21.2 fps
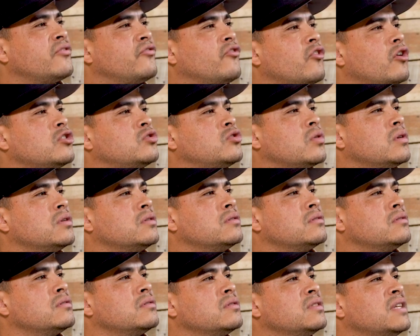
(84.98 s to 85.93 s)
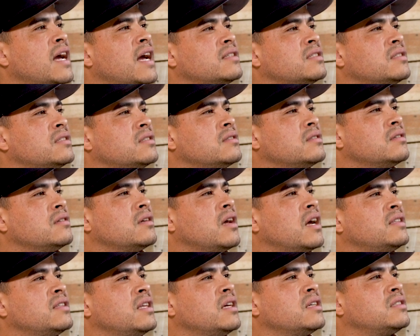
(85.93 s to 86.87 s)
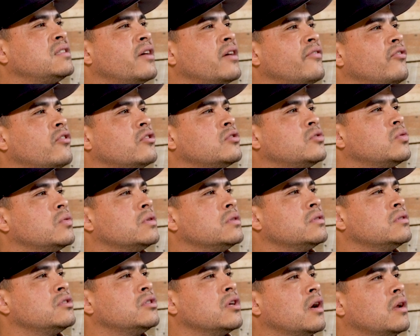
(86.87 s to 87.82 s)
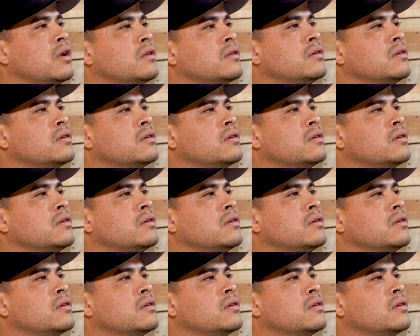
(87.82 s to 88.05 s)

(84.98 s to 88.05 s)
the first one? Yes. I think it's that first one, John.